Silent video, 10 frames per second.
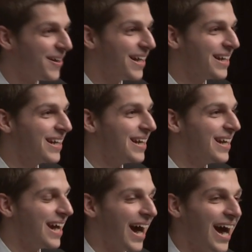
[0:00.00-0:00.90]
fun.
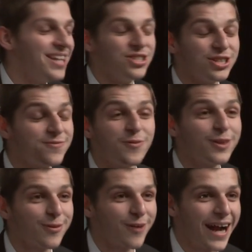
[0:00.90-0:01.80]
I, just for
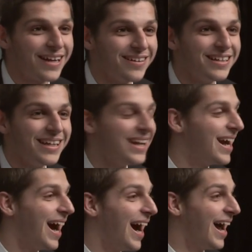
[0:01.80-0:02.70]
the record,
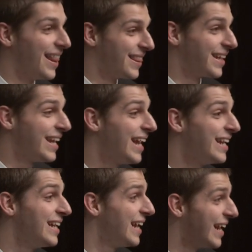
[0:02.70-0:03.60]
uh, the
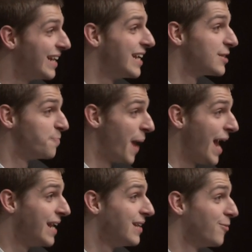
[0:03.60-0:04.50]
kid in his
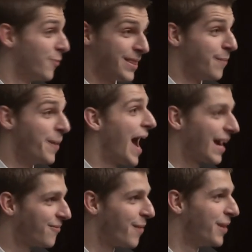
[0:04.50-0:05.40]
bed with a
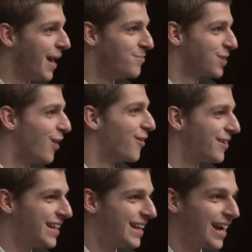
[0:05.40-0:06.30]
bag of M and M's
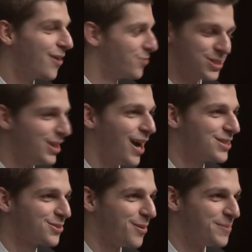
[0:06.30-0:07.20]
already there was
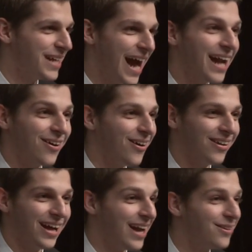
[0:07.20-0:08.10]
not scripted at
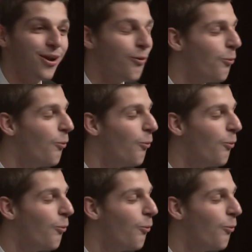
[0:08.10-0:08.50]
all. I don't know